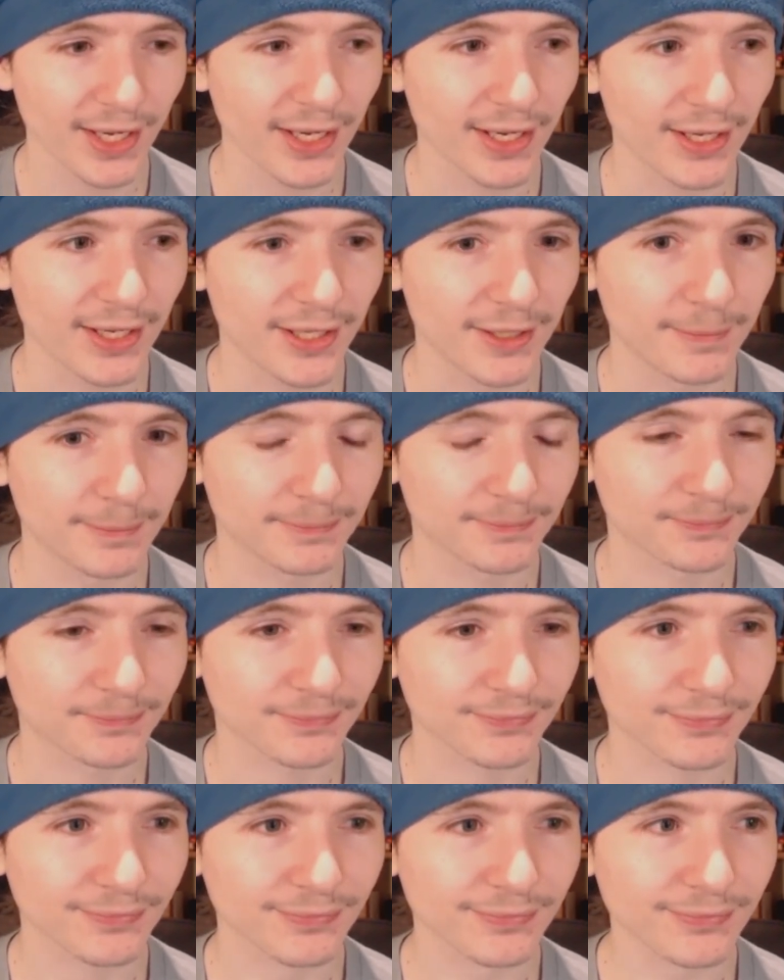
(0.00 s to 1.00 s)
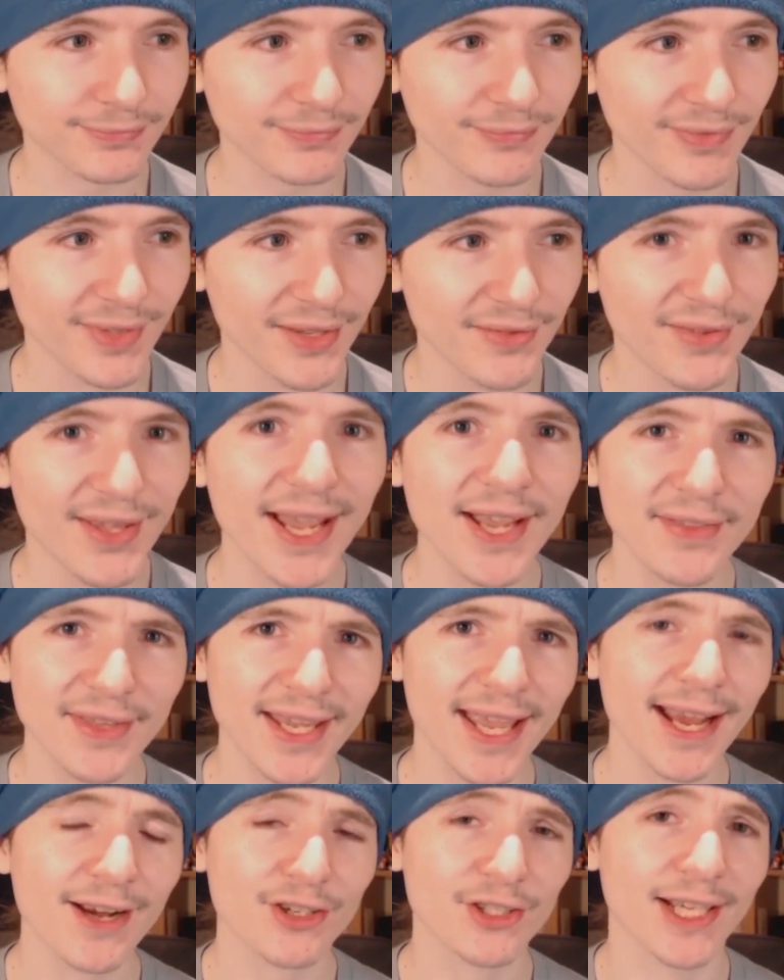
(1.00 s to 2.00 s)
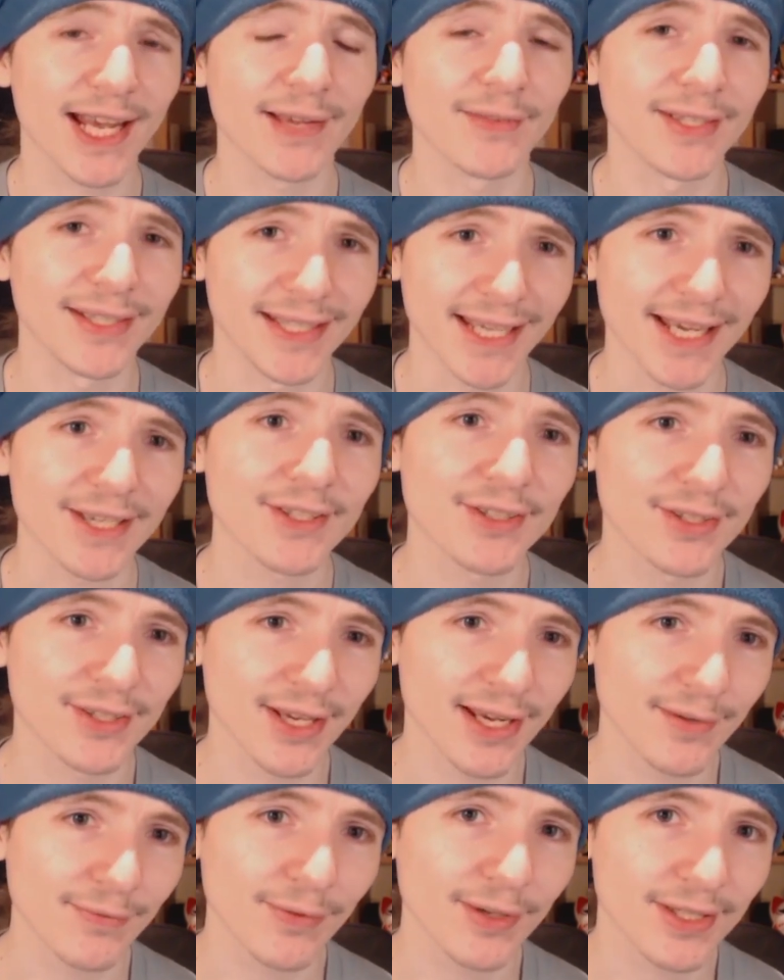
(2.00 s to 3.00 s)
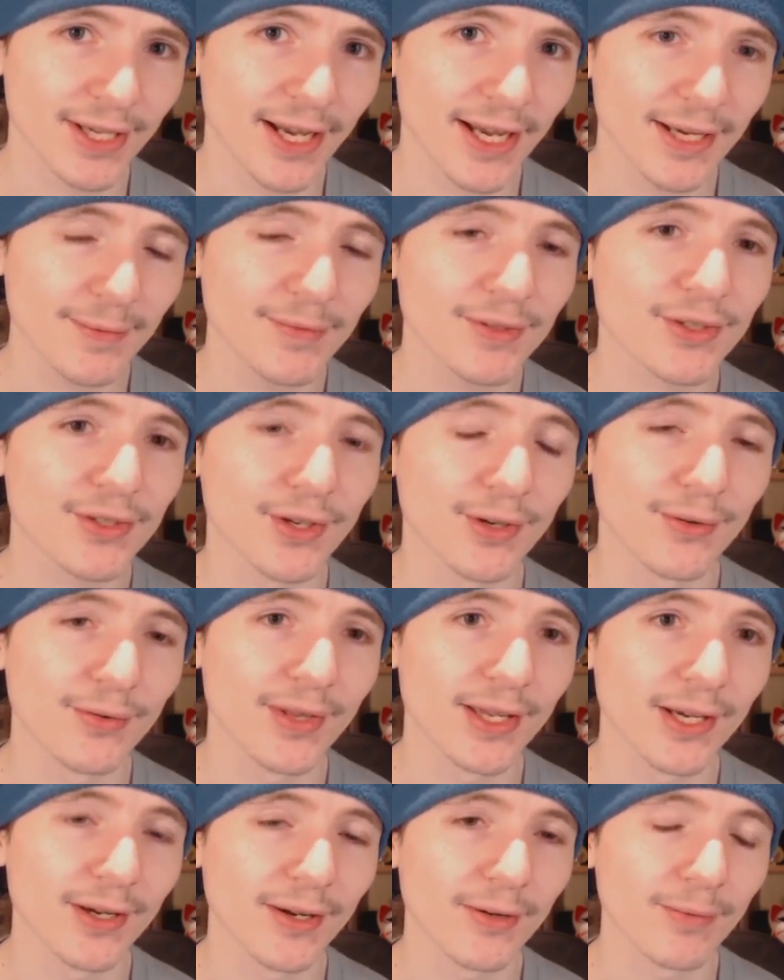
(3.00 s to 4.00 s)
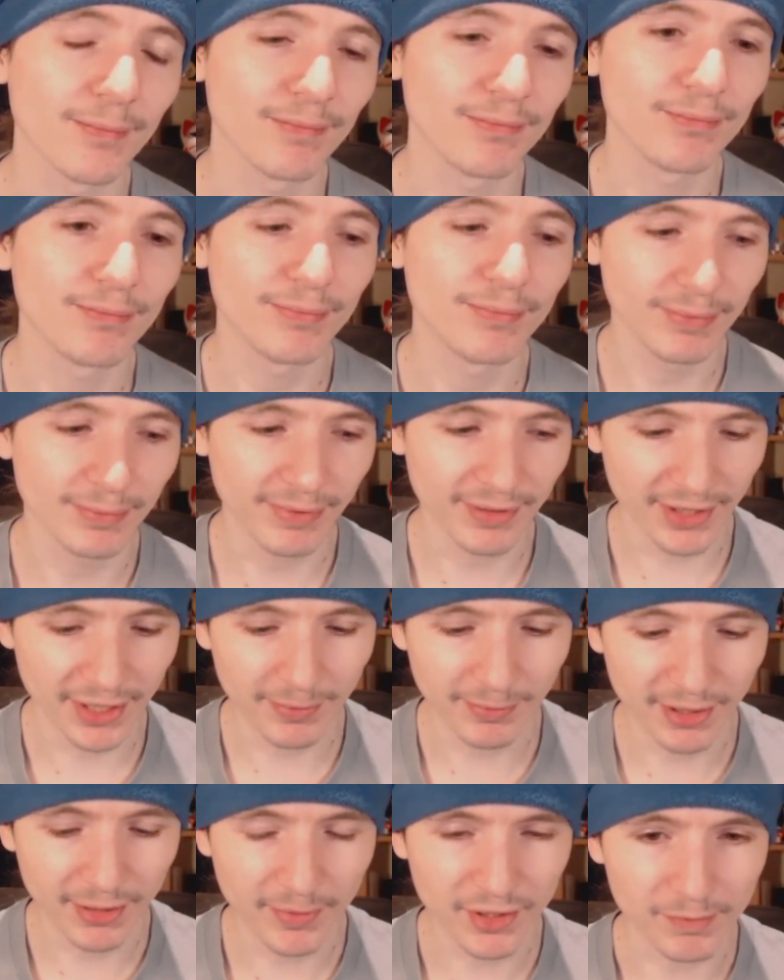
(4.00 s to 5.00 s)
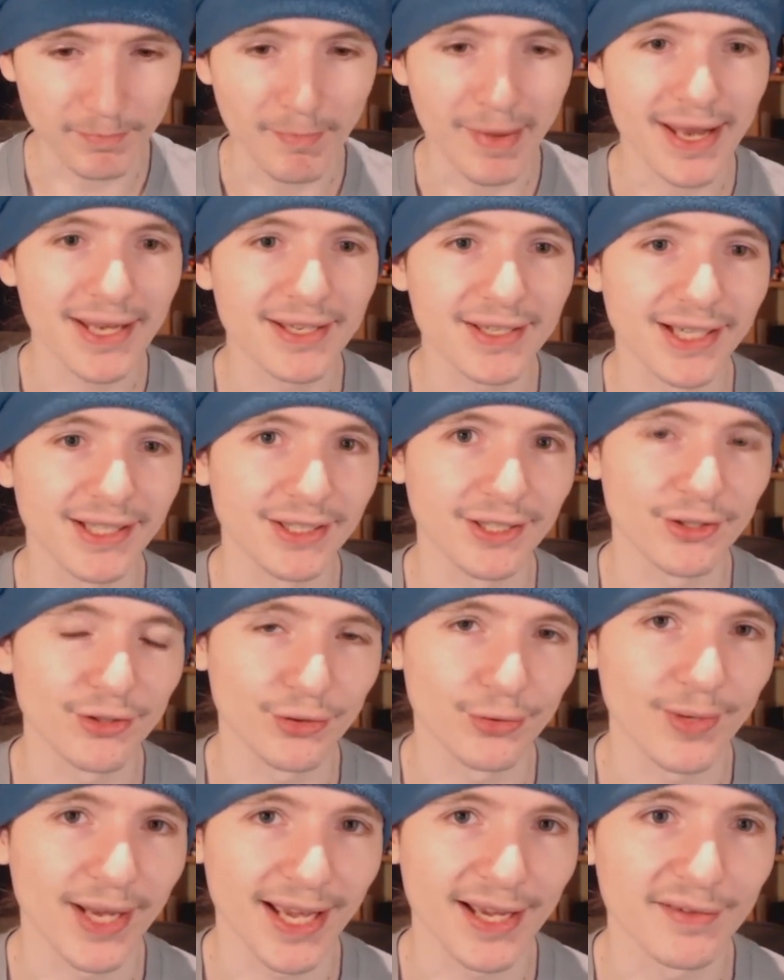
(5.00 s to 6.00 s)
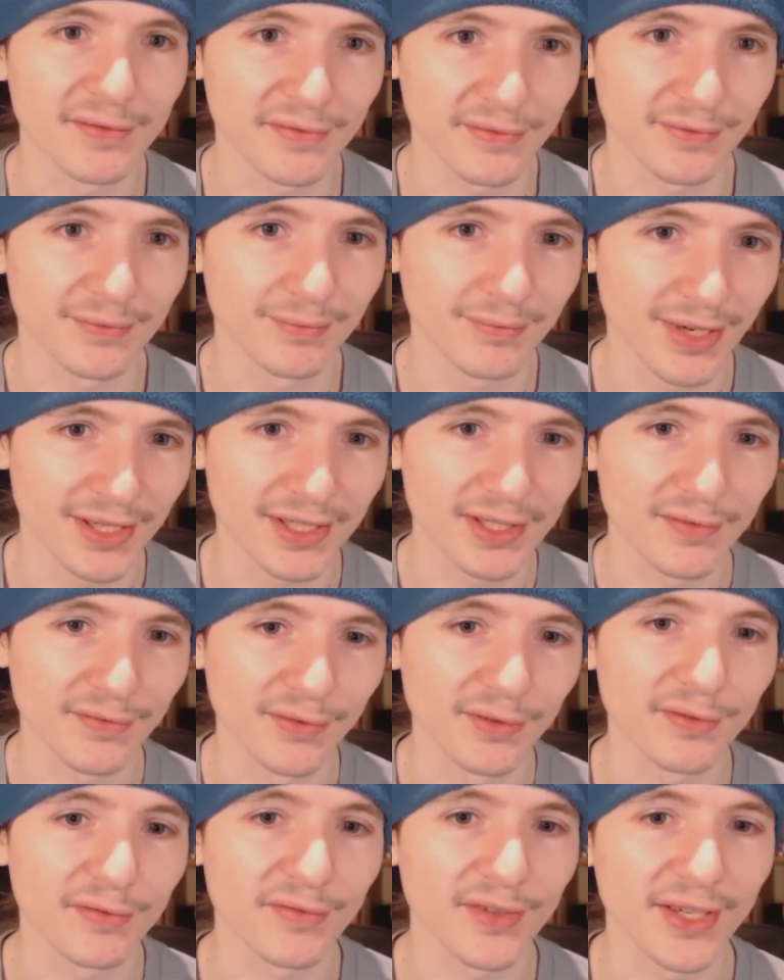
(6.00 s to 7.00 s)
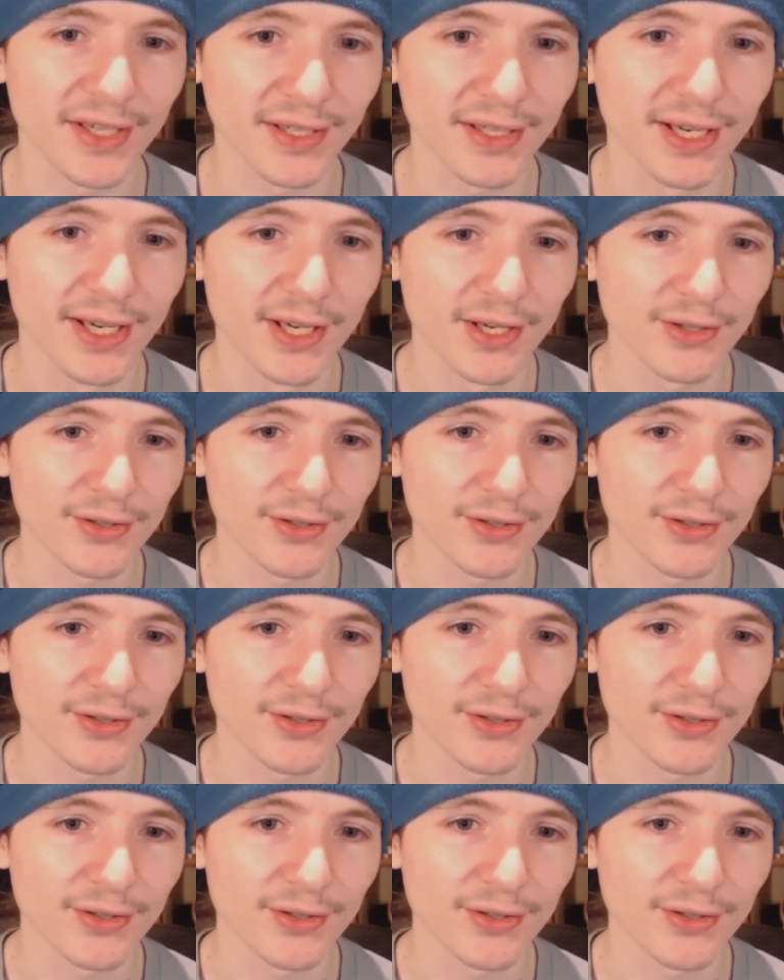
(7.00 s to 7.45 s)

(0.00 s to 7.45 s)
That they actually have a guest every time, so they're pretty much mandated to have a different thing.